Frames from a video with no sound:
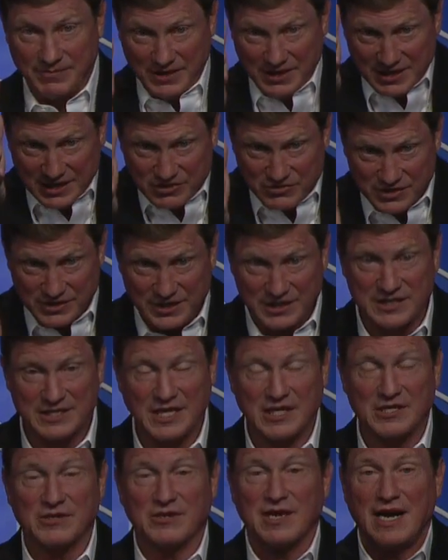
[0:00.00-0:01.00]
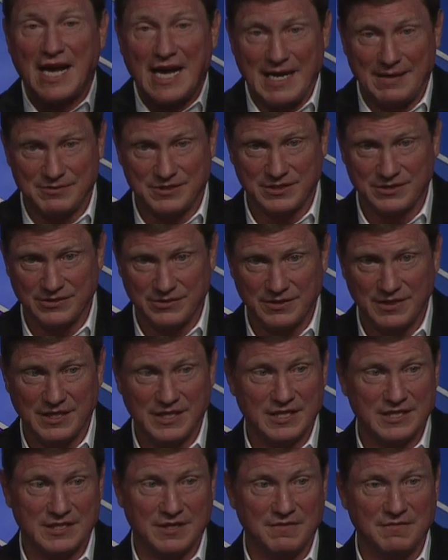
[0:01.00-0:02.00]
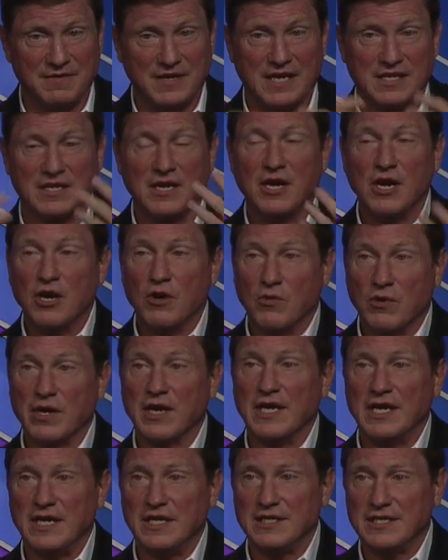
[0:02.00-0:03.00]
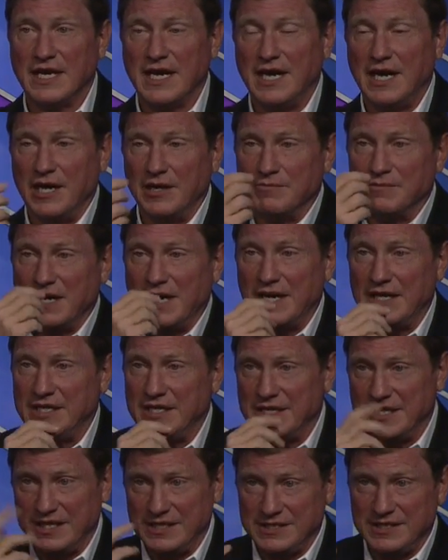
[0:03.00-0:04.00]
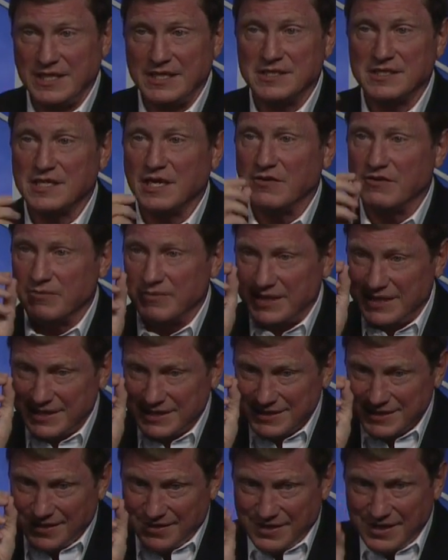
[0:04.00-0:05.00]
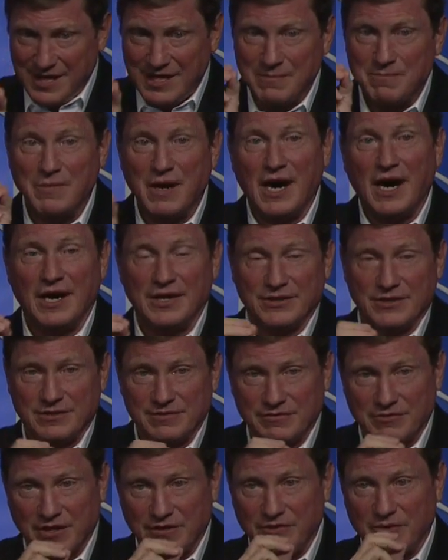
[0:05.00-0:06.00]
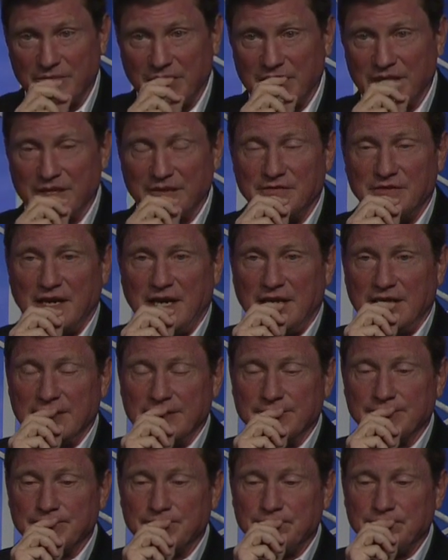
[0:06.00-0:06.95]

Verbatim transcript: The electricity sector absolutely is. And in fact, we're held out by the United States government as the model for everybody to follow.